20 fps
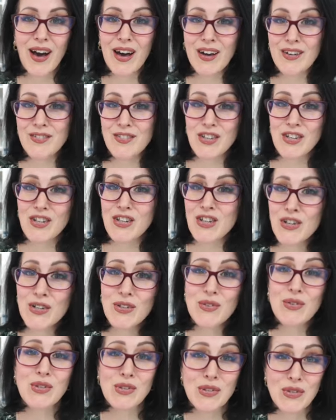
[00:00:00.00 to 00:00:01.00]
After
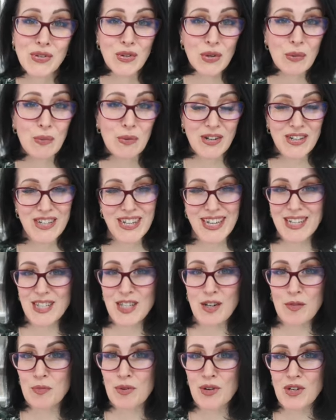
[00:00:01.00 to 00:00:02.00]
two super
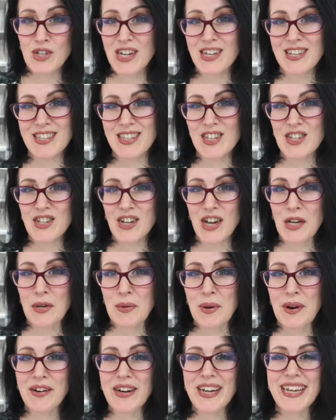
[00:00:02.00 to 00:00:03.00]
intensive projects this
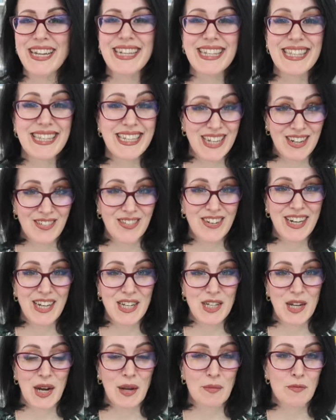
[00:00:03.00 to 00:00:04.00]
January, it's
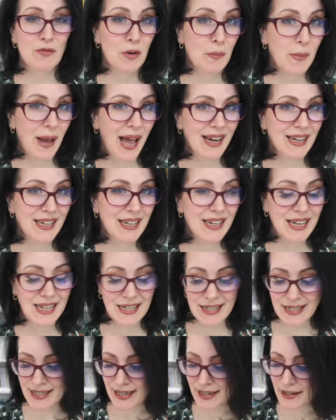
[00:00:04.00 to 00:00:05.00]
definitely time for a palate
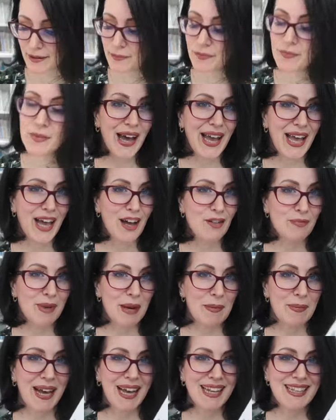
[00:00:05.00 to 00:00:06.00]
cleanser. I have
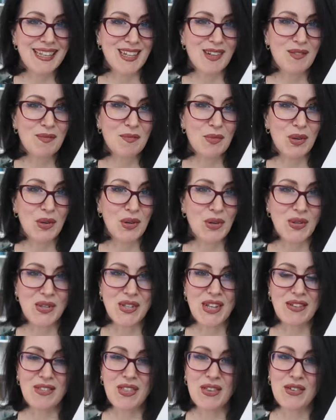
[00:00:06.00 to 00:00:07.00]
my pattern, McCall
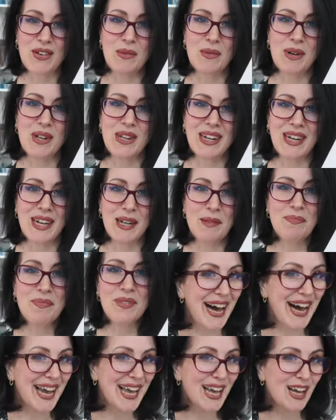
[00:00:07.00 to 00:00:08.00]

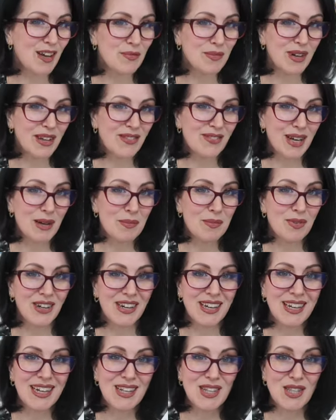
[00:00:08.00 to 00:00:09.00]
7319. I have my
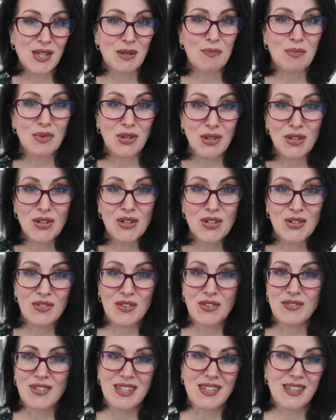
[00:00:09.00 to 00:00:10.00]
fabric, some
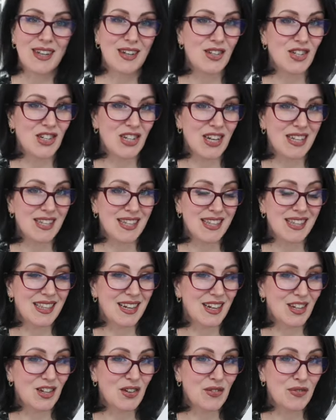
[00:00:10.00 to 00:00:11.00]
beautiful viscose jersey
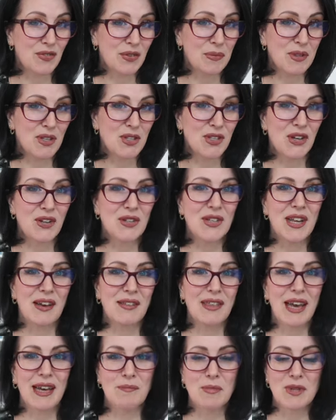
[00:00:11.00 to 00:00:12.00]
that I got from the So
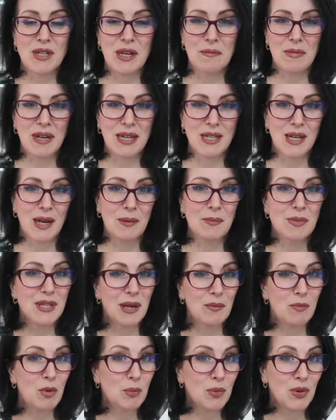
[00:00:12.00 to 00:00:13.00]
Southampton meetup.
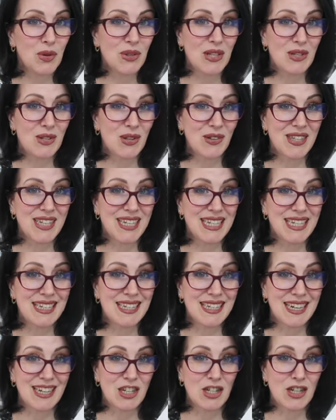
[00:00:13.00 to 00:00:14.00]
Someone put this on the
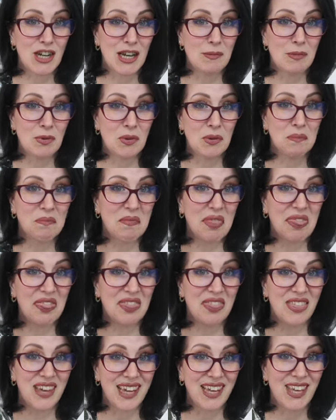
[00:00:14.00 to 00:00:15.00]
D-stash table.
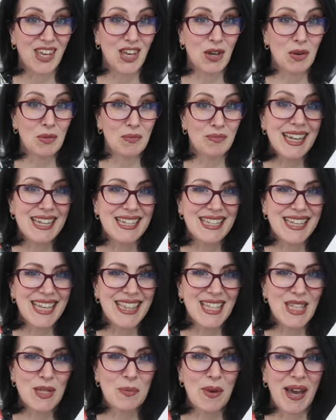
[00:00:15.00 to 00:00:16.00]
Thank you. Let's
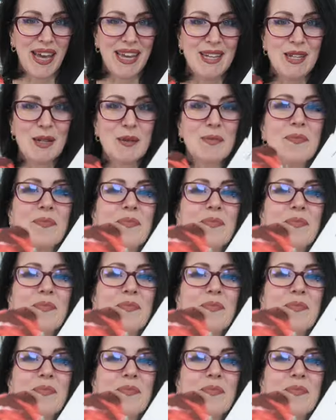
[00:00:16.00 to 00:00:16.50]
get this made.